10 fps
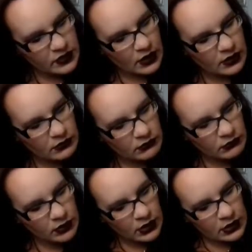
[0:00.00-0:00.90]
say.
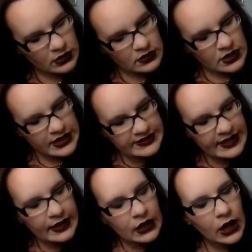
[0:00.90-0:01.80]
It's
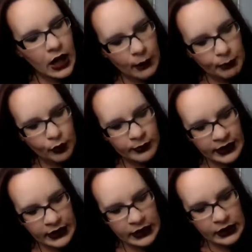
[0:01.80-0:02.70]
a
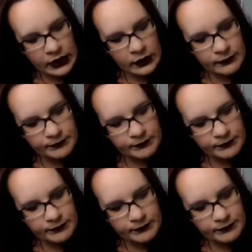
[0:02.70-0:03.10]
coppery,